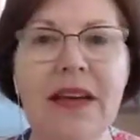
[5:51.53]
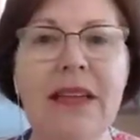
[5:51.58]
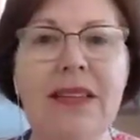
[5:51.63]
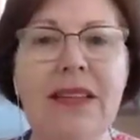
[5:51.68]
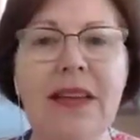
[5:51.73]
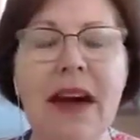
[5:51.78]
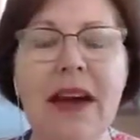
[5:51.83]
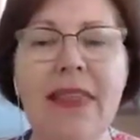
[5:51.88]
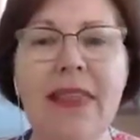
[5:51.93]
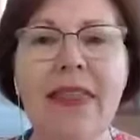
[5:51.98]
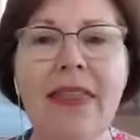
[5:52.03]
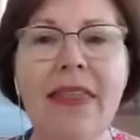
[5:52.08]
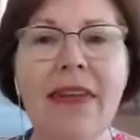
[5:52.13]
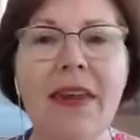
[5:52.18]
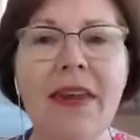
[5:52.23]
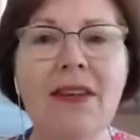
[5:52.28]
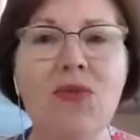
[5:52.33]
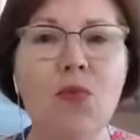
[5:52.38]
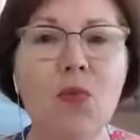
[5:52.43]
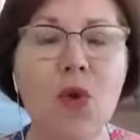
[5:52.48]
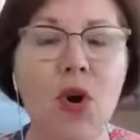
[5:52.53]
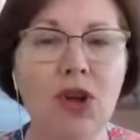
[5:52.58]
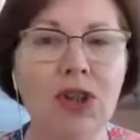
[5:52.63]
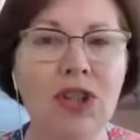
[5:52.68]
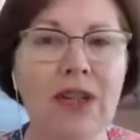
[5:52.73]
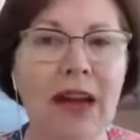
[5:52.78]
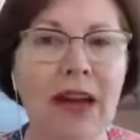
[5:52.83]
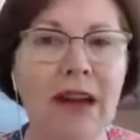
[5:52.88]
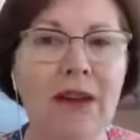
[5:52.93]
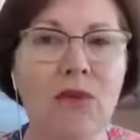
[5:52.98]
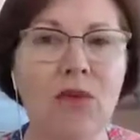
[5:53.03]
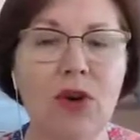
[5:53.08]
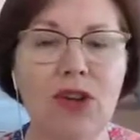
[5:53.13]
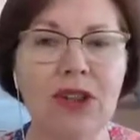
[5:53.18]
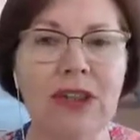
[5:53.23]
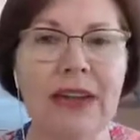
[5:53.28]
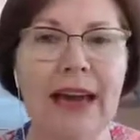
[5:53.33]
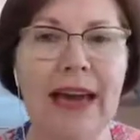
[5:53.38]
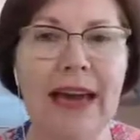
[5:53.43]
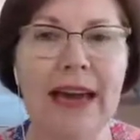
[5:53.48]
The other thing is
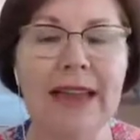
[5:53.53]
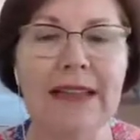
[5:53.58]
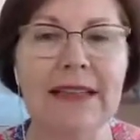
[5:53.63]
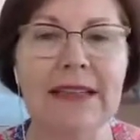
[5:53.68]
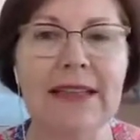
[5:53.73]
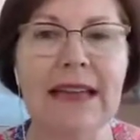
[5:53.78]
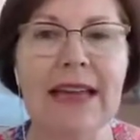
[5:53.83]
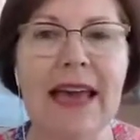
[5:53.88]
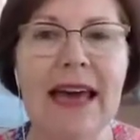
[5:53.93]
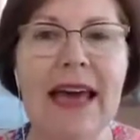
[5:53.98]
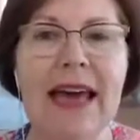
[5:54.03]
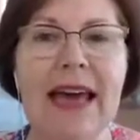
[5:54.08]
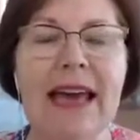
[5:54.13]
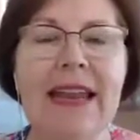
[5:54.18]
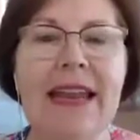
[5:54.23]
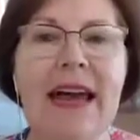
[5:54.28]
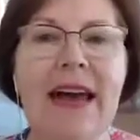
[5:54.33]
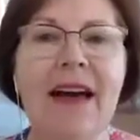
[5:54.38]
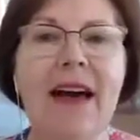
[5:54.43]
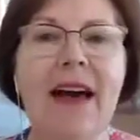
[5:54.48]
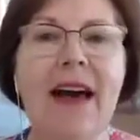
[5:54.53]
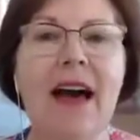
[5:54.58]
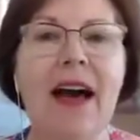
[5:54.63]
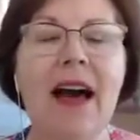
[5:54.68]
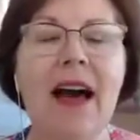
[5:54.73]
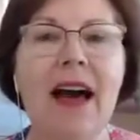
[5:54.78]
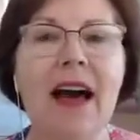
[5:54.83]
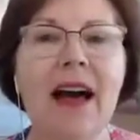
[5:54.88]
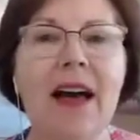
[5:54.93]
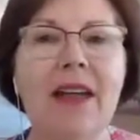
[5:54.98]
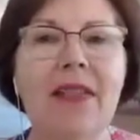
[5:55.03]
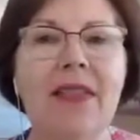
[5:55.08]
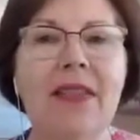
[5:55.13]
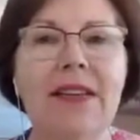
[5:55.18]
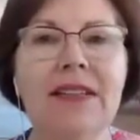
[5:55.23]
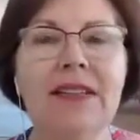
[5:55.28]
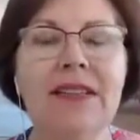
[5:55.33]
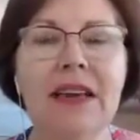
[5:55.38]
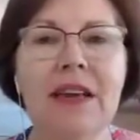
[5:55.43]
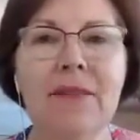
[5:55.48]
unwashed hands. Now,
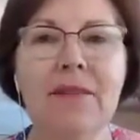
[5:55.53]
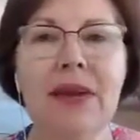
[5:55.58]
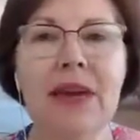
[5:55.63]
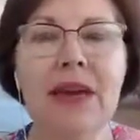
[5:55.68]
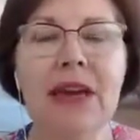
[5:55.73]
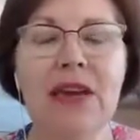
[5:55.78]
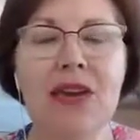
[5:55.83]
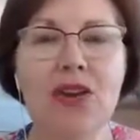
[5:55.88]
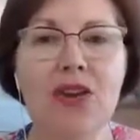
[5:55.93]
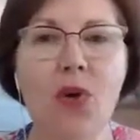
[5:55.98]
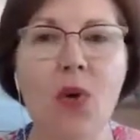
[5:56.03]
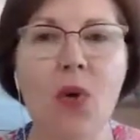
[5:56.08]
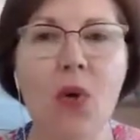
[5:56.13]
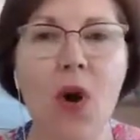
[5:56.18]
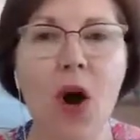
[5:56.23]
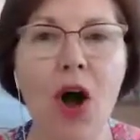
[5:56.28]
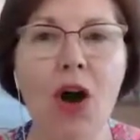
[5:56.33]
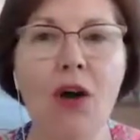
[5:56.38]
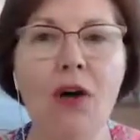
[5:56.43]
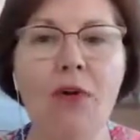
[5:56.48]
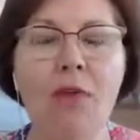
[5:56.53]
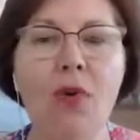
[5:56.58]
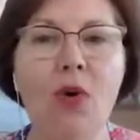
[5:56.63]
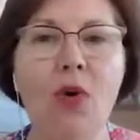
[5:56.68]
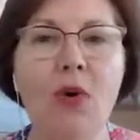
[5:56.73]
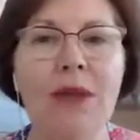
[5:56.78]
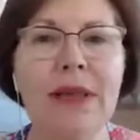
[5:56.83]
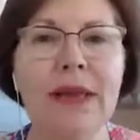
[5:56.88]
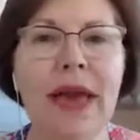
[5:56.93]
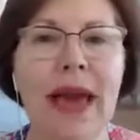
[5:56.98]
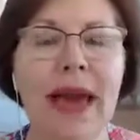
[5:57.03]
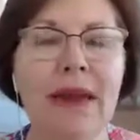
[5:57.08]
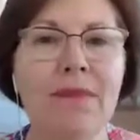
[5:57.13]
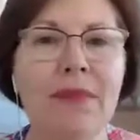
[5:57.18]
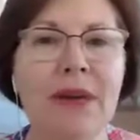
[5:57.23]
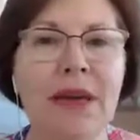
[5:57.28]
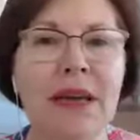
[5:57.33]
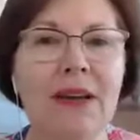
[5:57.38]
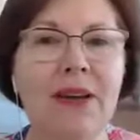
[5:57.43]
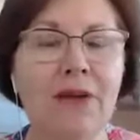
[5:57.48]
this can be in your home or it can
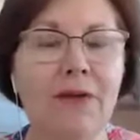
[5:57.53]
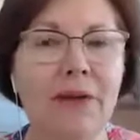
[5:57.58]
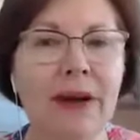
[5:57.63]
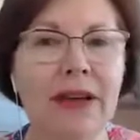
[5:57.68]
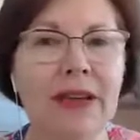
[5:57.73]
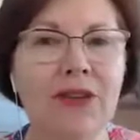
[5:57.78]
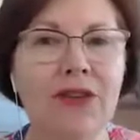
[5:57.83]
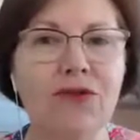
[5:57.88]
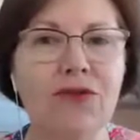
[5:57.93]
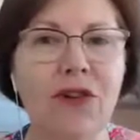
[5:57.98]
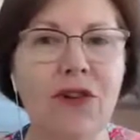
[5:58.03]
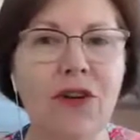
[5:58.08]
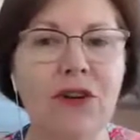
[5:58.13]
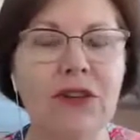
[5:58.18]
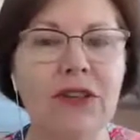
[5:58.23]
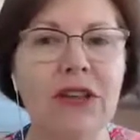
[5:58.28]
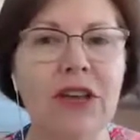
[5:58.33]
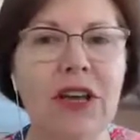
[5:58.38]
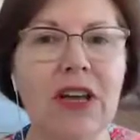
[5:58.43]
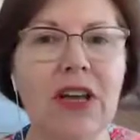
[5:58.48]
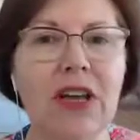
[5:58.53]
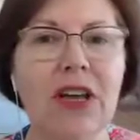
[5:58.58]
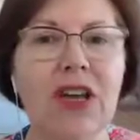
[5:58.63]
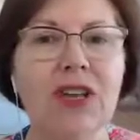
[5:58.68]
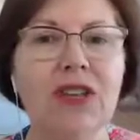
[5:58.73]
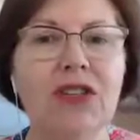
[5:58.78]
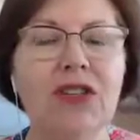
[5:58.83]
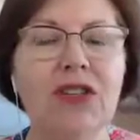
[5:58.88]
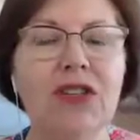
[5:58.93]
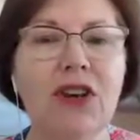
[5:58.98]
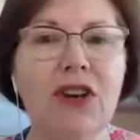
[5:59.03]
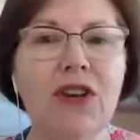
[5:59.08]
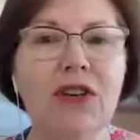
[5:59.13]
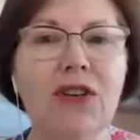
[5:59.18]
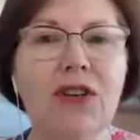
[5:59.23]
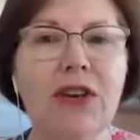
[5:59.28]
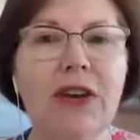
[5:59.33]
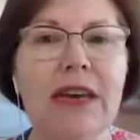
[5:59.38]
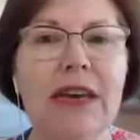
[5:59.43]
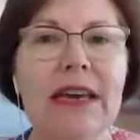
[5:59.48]
be in a restaurant.
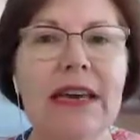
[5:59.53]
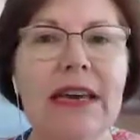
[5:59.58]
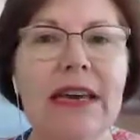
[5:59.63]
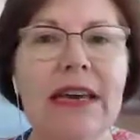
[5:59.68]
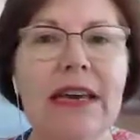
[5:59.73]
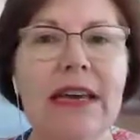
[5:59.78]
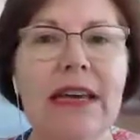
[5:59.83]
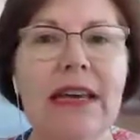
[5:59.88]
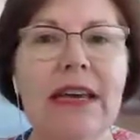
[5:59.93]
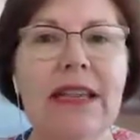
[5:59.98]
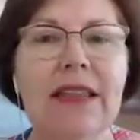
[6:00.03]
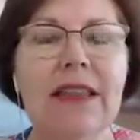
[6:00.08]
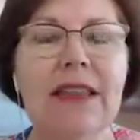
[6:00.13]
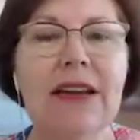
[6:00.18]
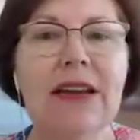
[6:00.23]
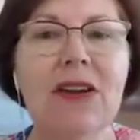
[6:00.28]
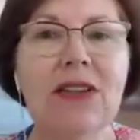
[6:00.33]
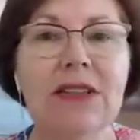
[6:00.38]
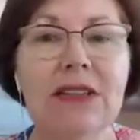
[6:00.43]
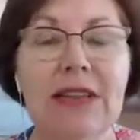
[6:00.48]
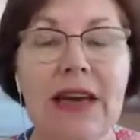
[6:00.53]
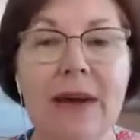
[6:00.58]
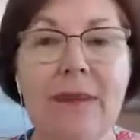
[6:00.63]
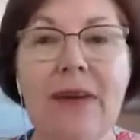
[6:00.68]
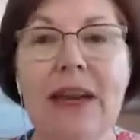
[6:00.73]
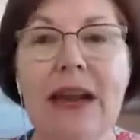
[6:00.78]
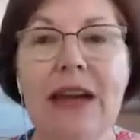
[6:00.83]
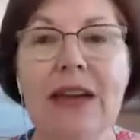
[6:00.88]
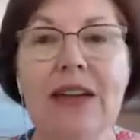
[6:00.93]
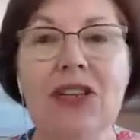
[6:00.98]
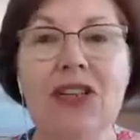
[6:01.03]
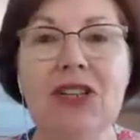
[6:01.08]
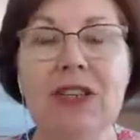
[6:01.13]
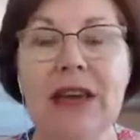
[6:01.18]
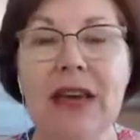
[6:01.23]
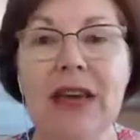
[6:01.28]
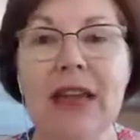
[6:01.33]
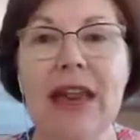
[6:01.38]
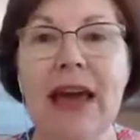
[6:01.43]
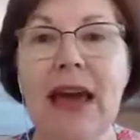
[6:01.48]
So the contamination
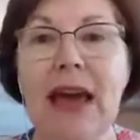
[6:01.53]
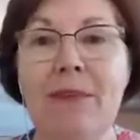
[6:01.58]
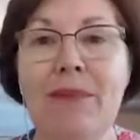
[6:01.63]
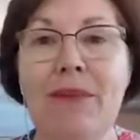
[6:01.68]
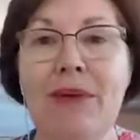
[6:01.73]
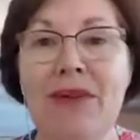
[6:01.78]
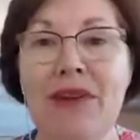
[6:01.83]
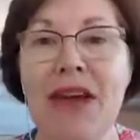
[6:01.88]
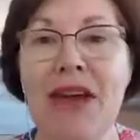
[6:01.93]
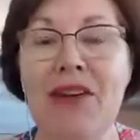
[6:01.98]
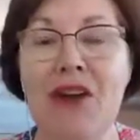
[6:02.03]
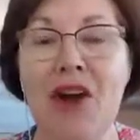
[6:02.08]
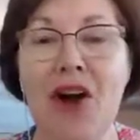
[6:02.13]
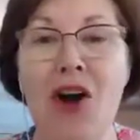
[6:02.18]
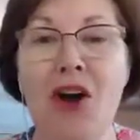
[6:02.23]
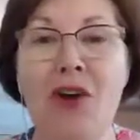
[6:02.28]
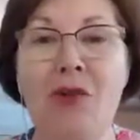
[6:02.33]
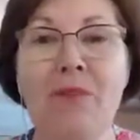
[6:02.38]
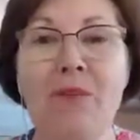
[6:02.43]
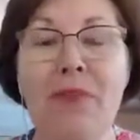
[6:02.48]
can happen at home,